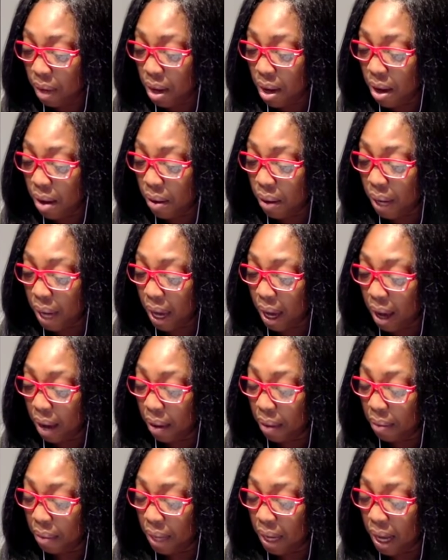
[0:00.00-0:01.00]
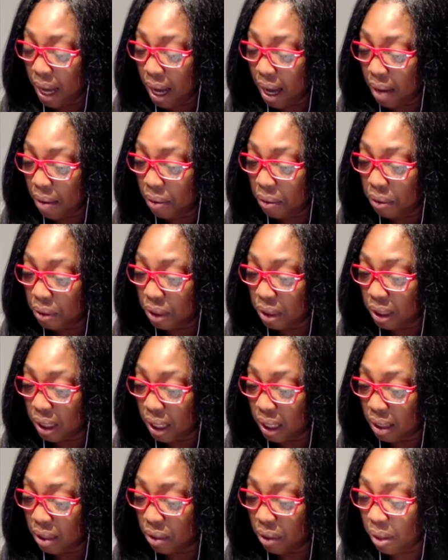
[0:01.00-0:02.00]
Okay, a house
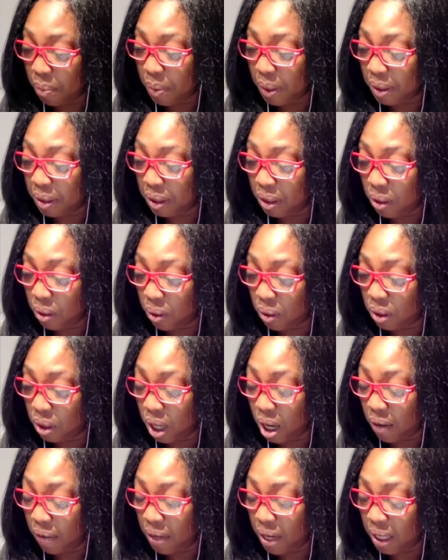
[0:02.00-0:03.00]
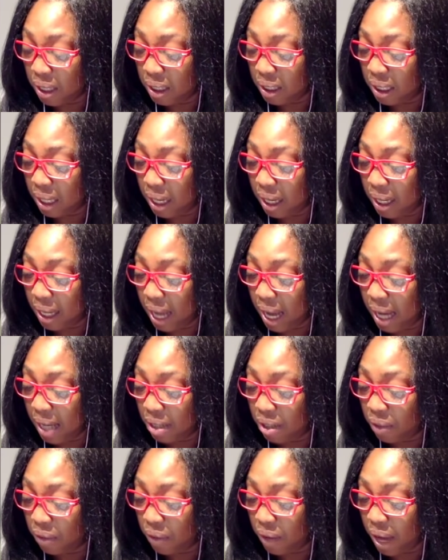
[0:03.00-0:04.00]
is going to be sold, obviously, the end
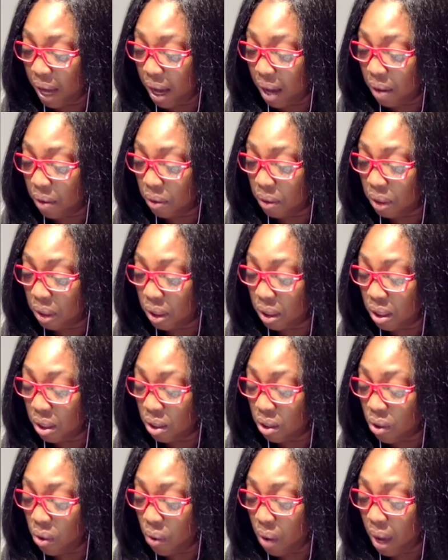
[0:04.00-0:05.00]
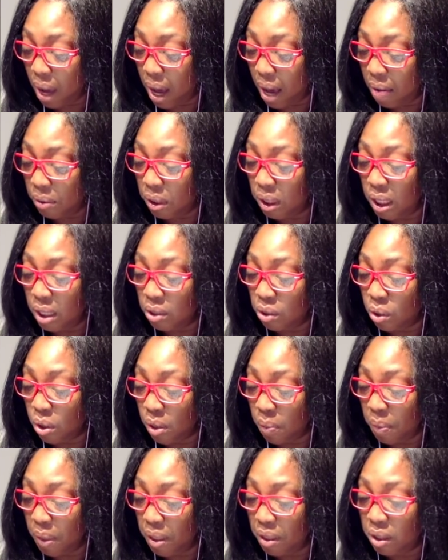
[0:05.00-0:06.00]
of a house. So a house is going
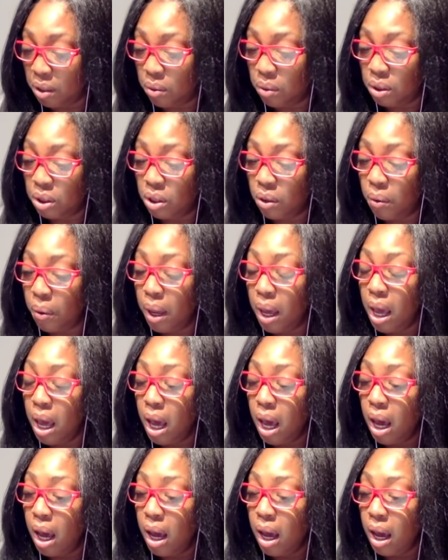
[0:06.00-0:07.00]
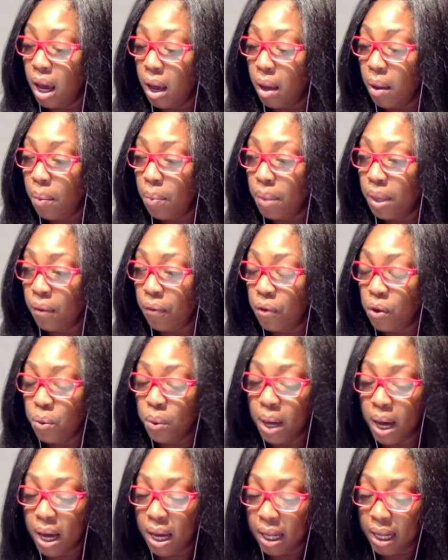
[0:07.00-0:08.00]
to be sold. So if you
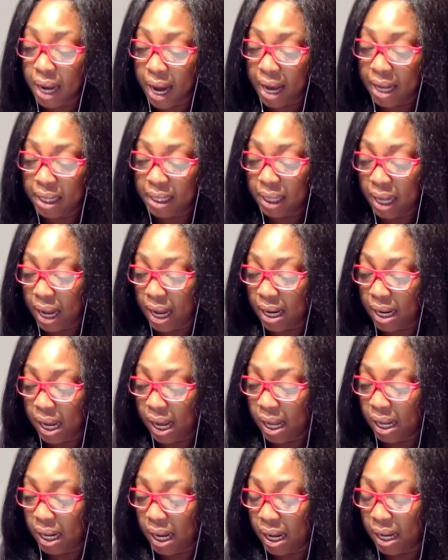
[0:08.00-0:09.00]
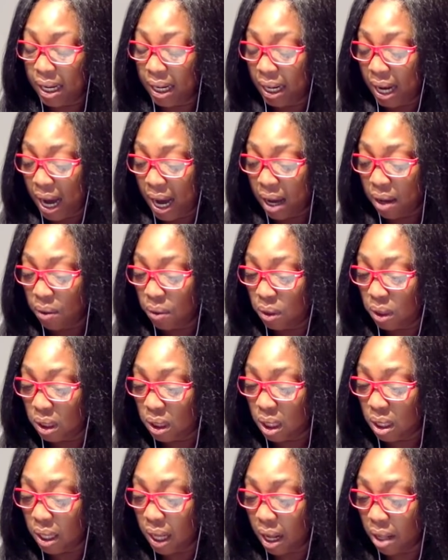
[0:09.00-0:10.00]
guys had a house
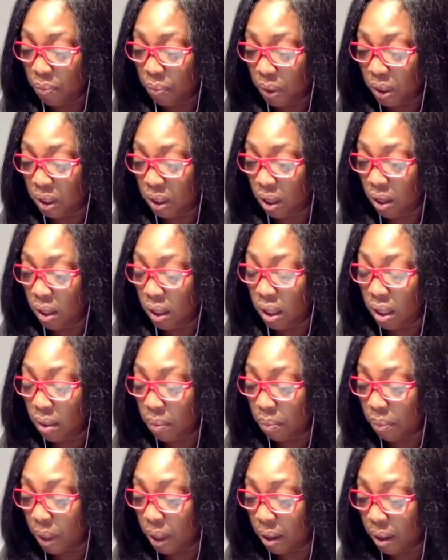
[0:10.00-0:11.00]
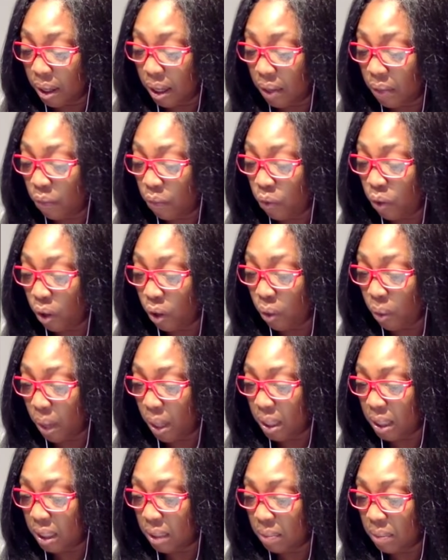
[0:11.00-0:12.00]
that was on the market for
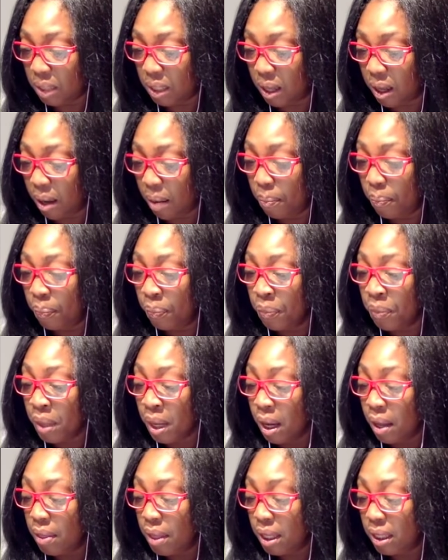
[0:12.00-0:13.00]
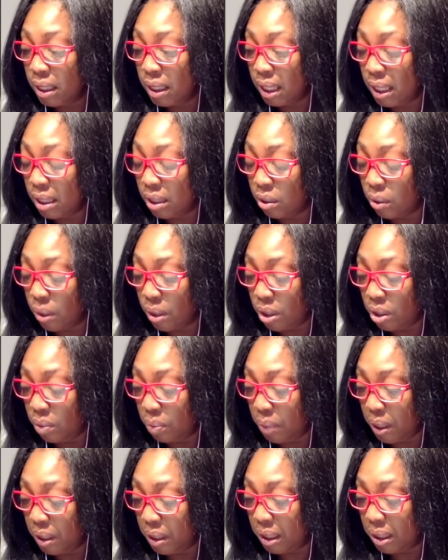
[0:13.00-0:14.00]
quite some time, this is going to
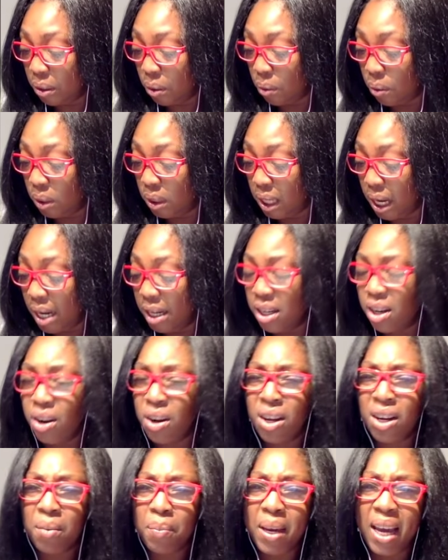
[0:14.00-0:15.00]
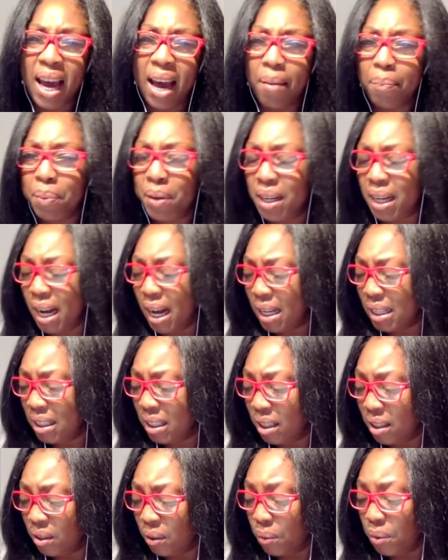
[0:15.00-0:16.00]
be sold, and you're going to be happy
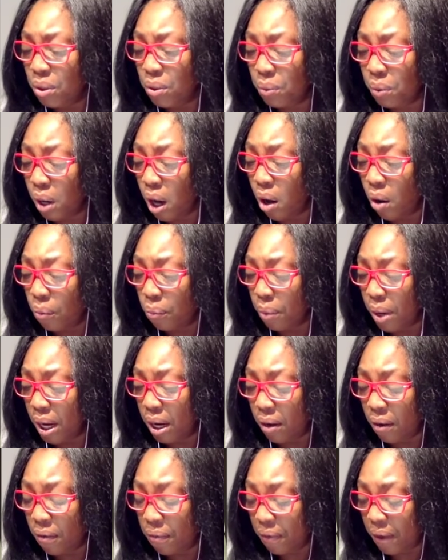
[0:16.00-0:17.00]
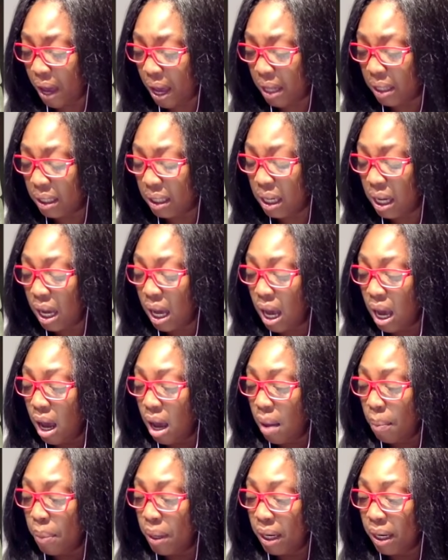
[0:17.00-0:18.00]
that, you know, you got rid of it.
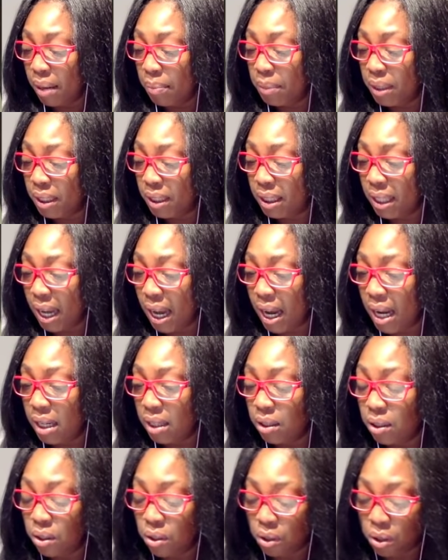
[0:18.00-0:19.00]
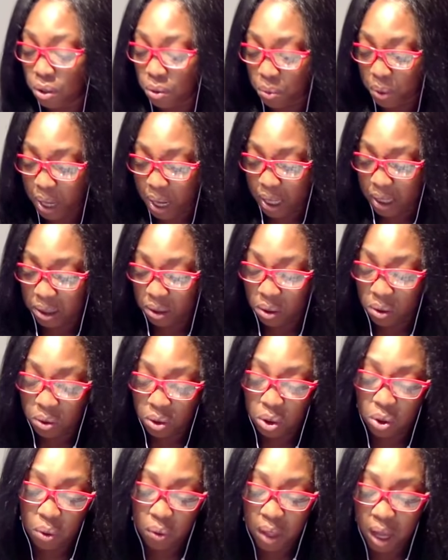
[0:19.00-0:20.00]
But I'm saying to you guys
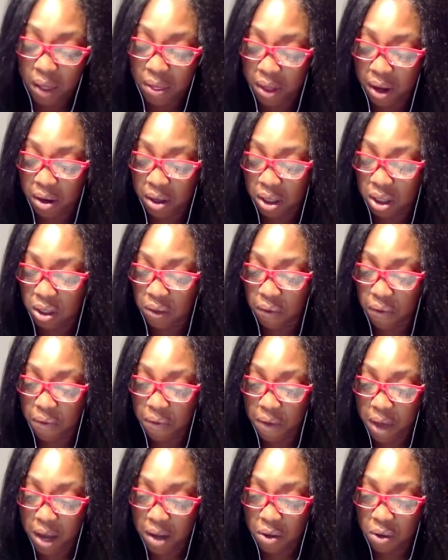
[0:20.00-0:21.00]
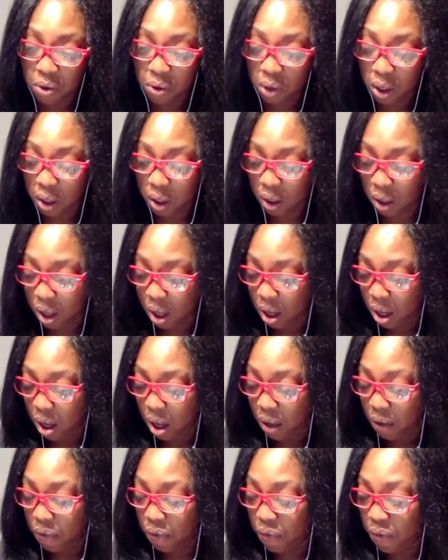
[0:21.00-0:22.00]
also that there is a funeral.
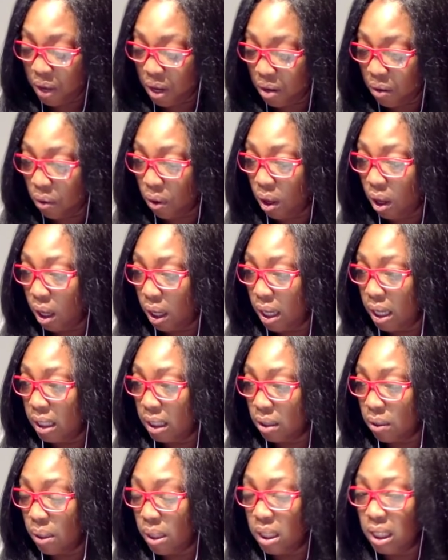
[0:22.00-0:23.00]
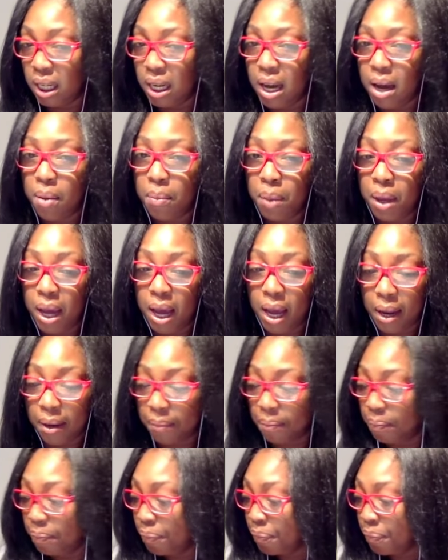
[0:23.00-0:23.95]
A funeral is going to come in.